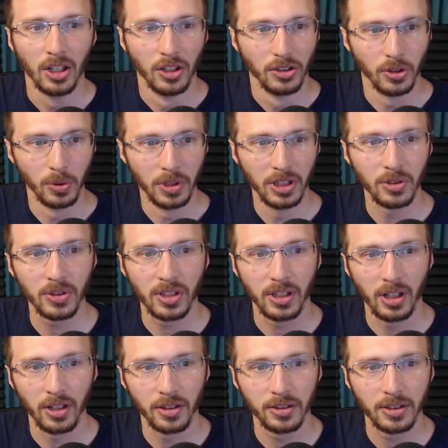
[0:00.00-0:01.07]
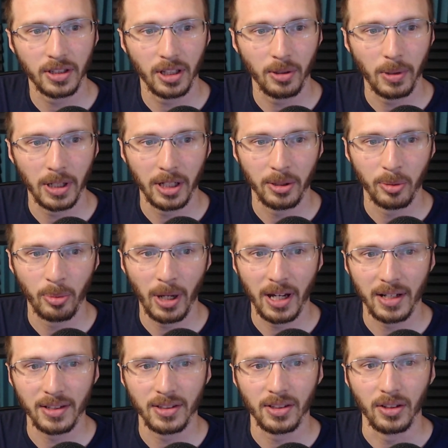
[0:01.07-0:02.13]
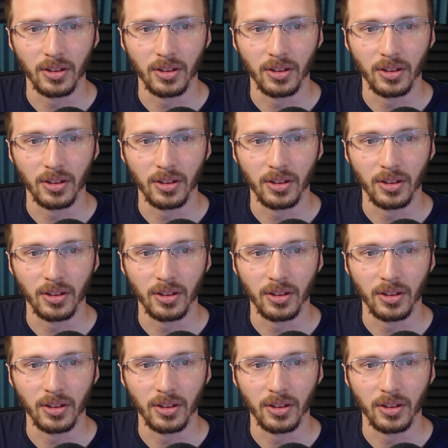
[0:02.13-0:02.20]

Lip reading: So NIO said 100 kilowatt hour packs